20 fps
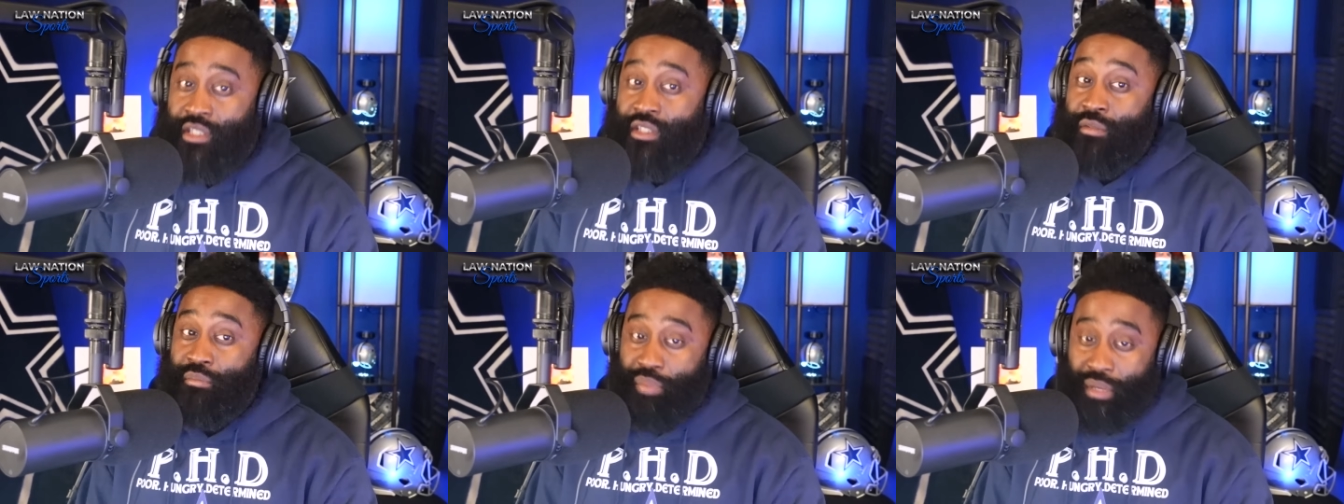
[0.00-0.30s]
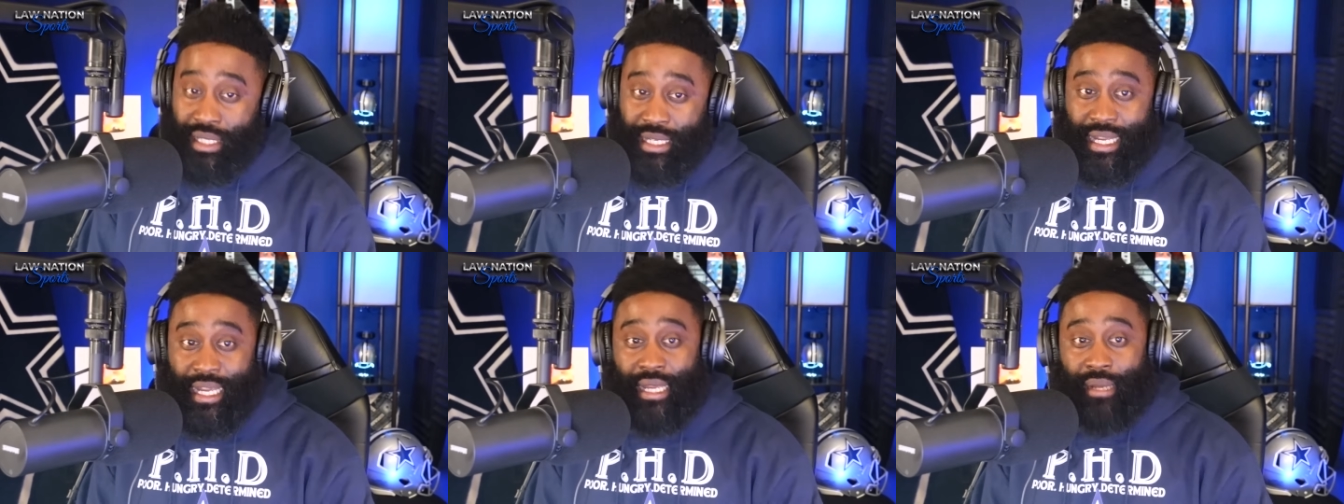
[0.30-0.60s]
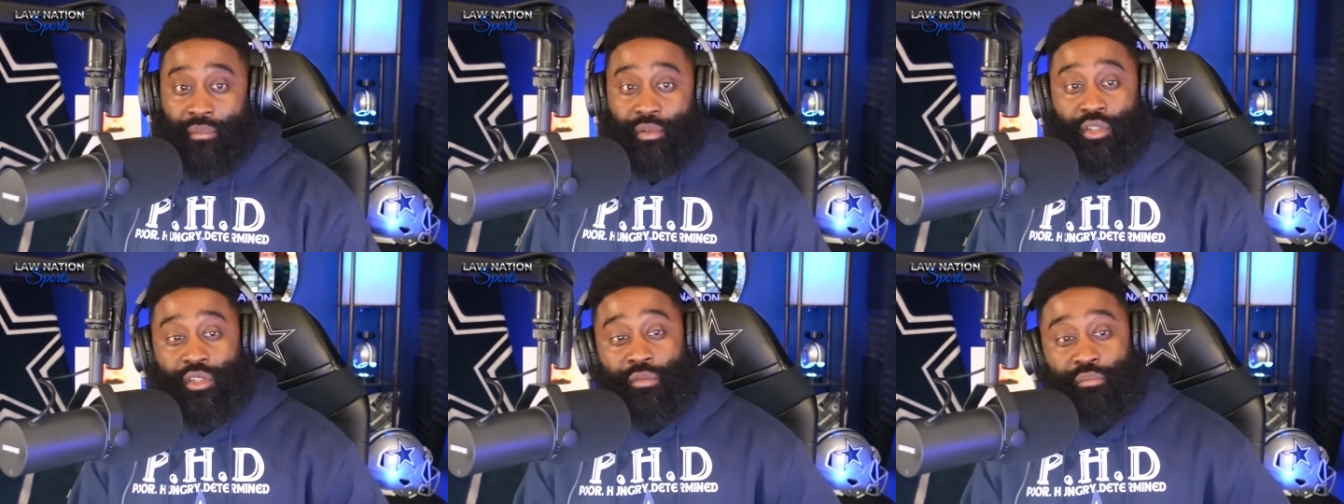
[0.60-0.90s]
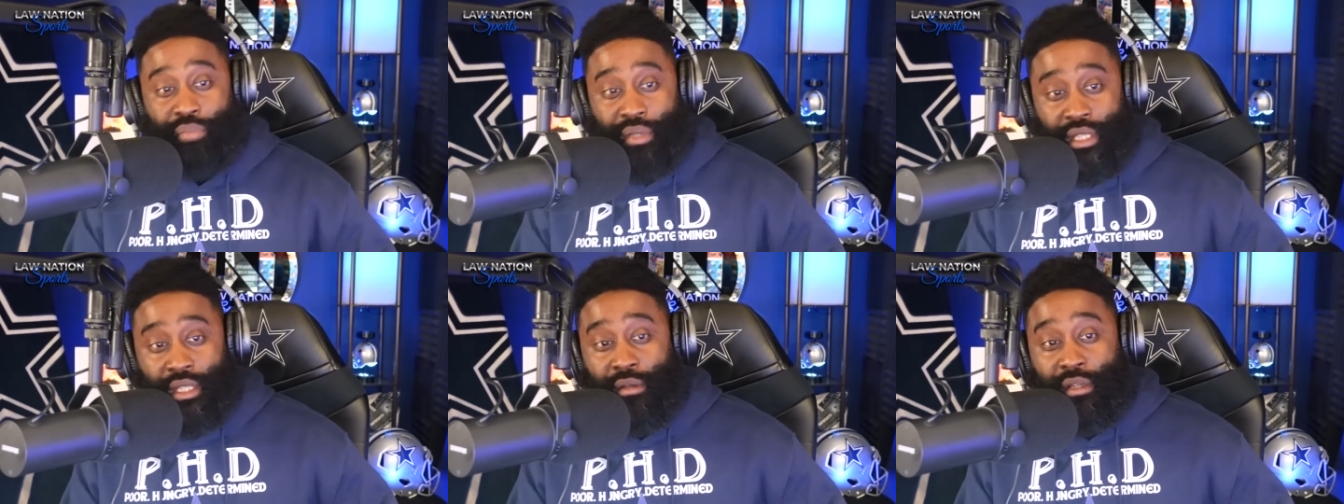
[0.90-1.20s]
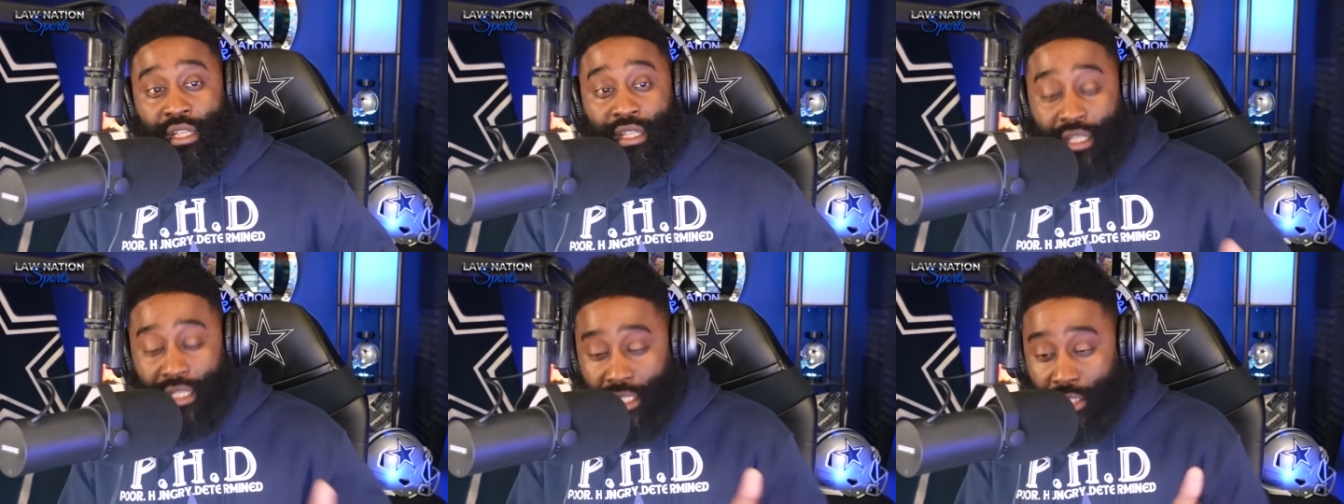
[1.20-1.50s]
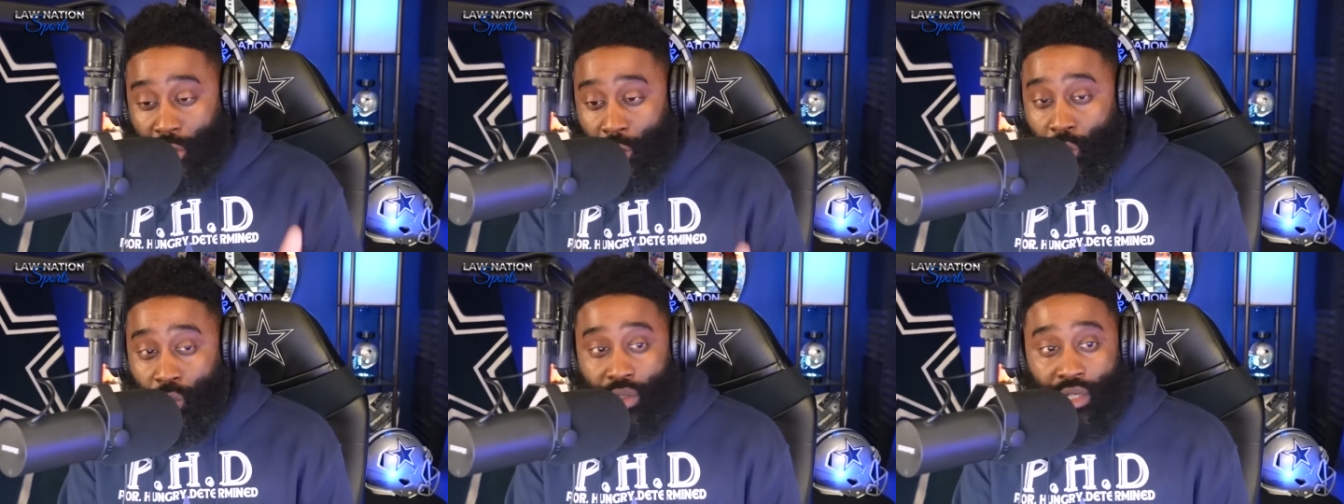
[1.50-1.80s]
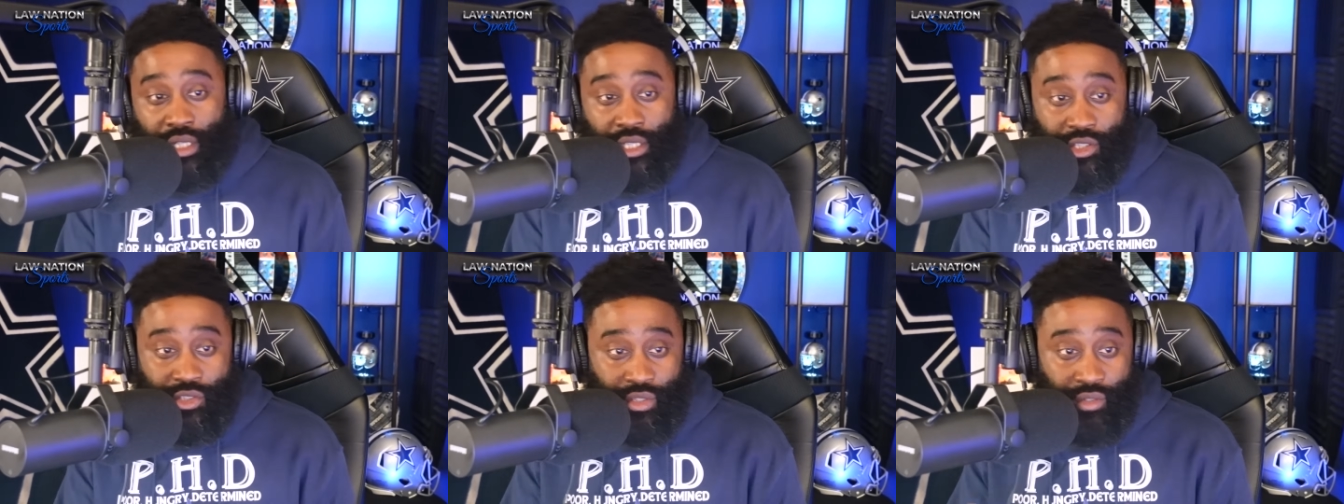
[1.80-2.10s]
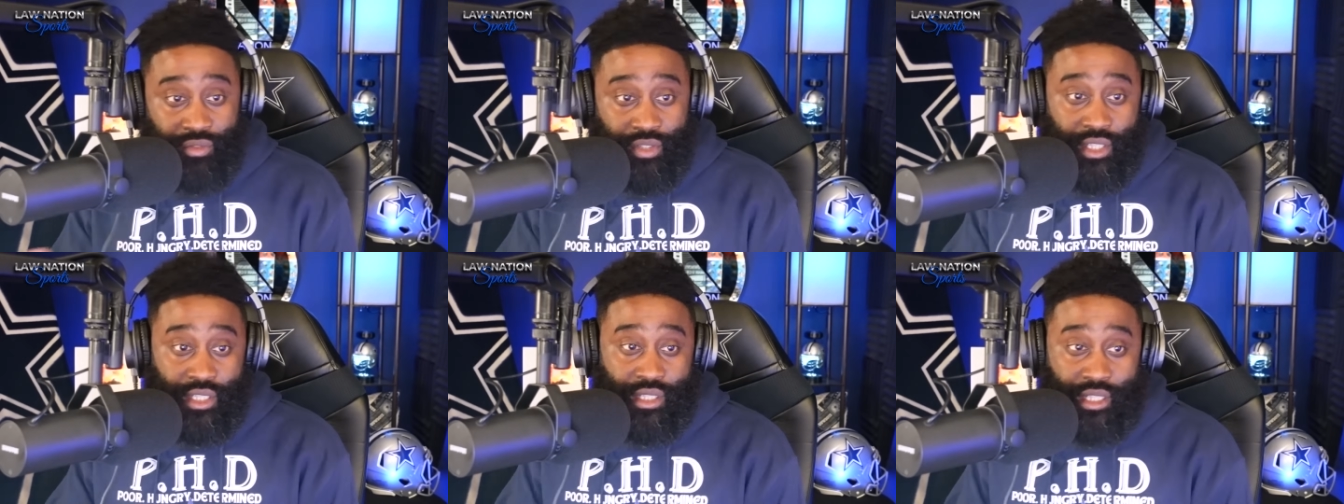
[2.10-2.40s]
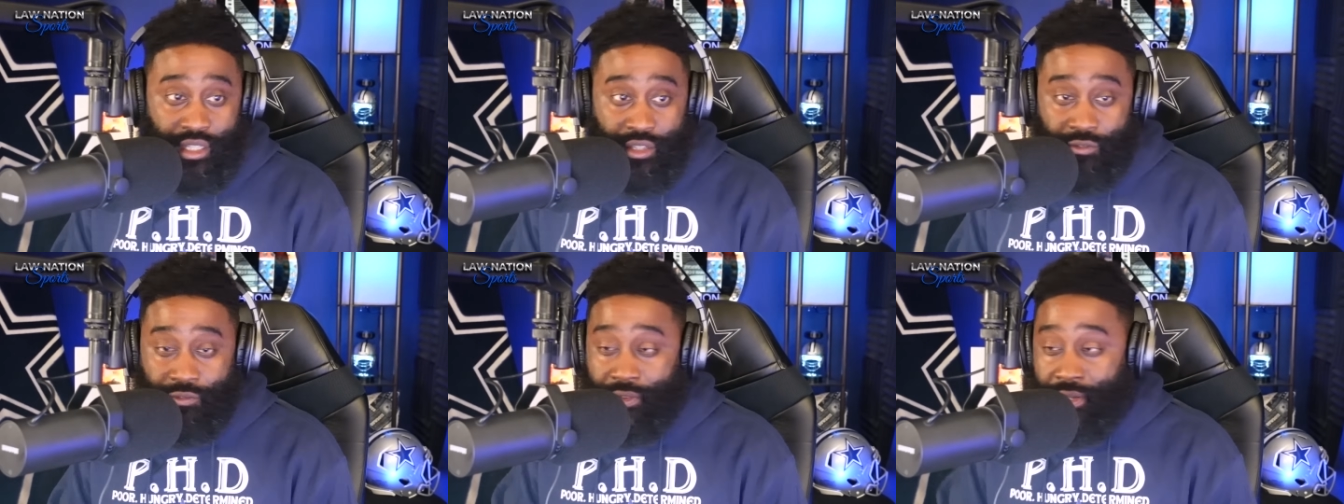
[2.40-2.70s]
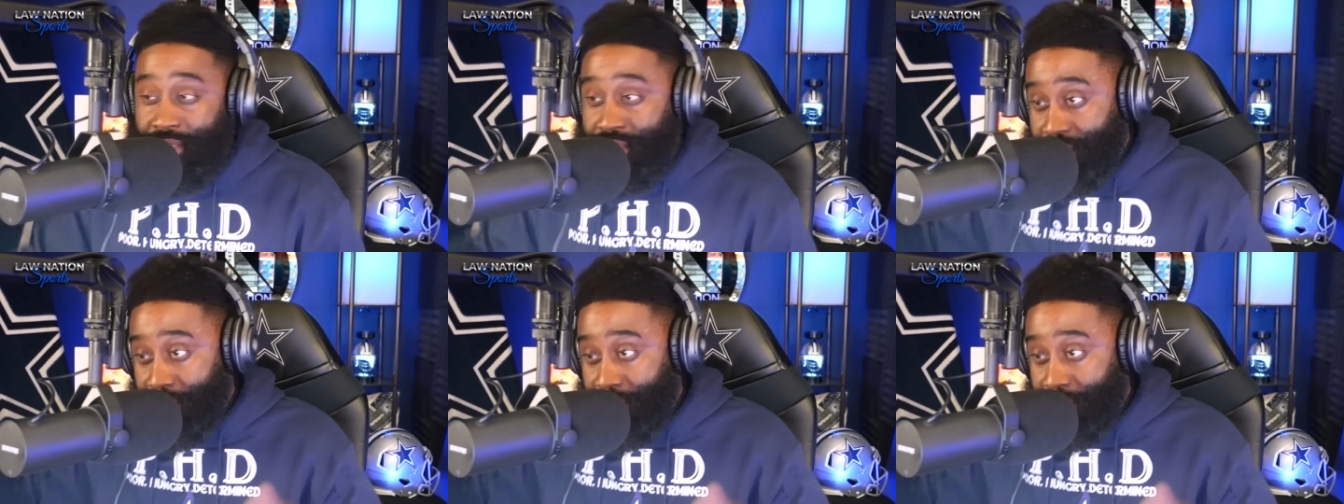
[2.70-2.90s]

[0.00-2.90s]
to be able to be the nucleus of this defense,